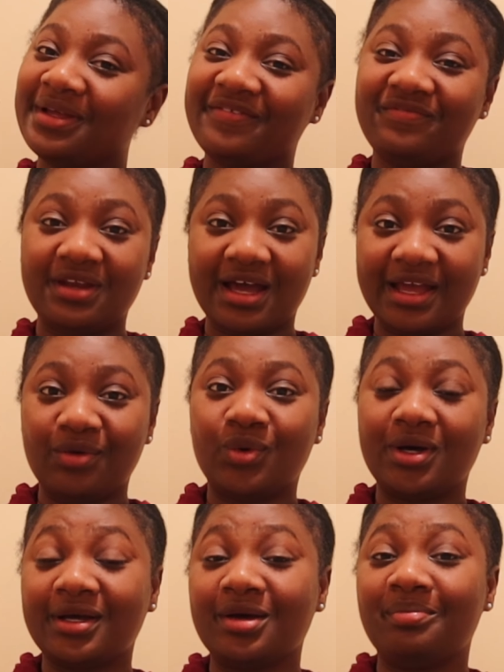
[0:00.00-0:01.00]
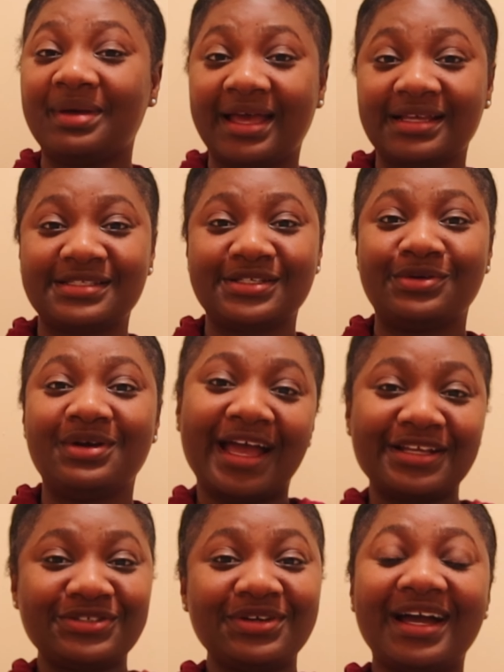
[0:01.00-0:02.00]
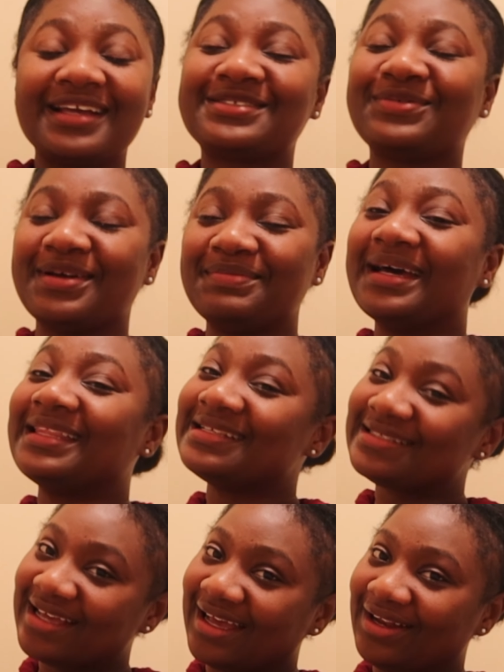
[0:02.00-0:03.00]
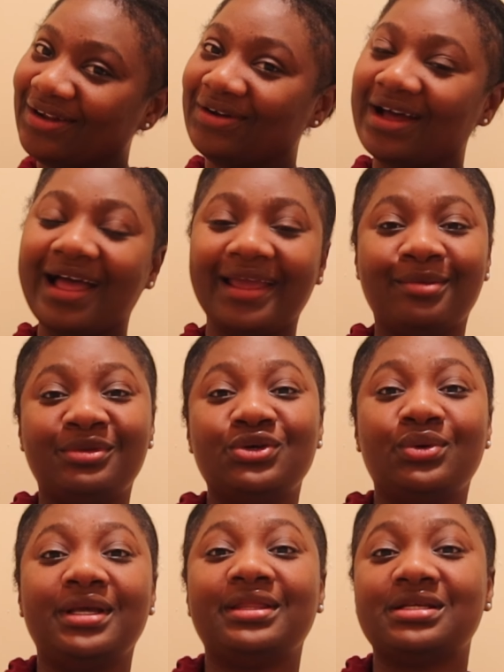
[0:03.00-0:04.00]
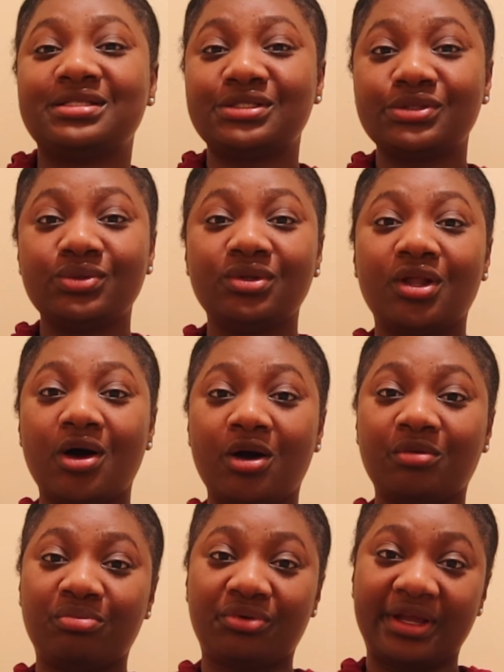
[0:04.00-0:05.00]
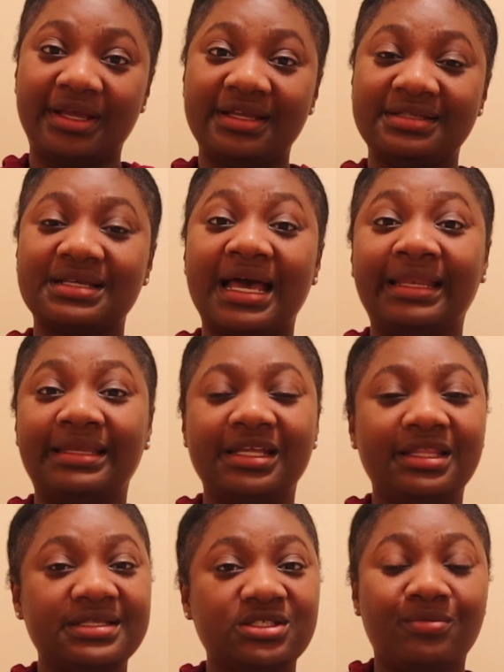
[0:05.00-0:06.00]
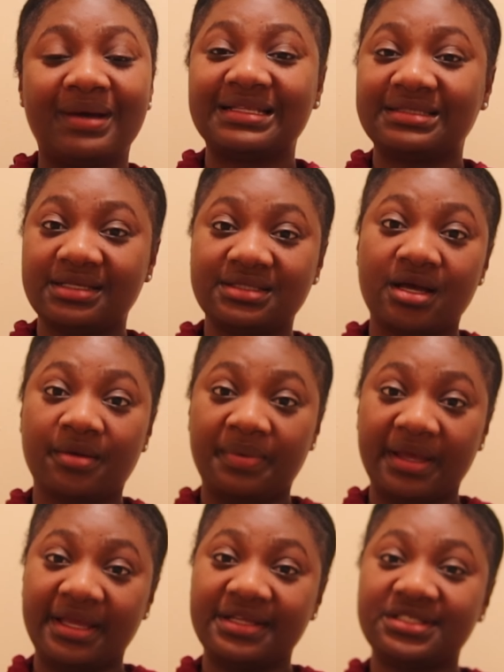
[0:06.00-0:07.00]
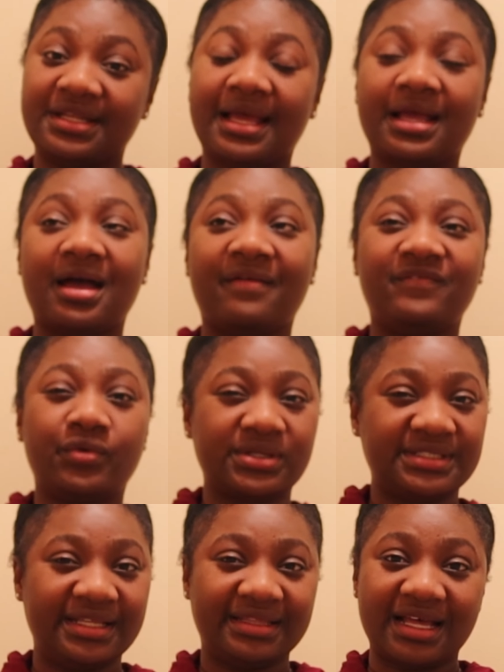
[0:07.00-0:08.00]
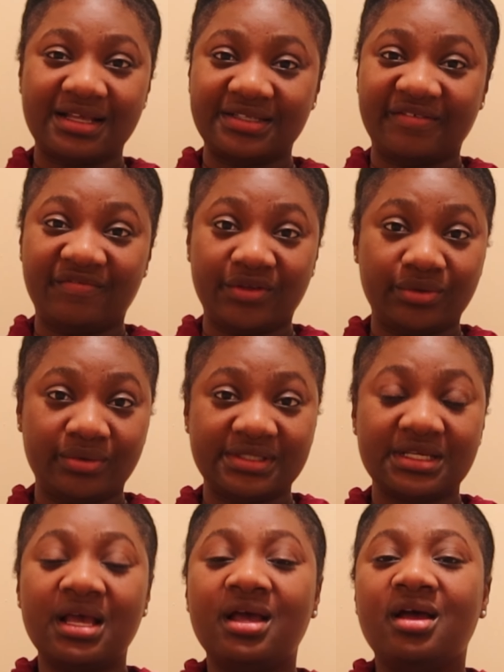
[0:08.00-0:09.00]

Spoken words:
If not, welcome back. So as you guys read by the title, I am doing the 2 long braids. I did this on my TikTok page and I got 14,000 views.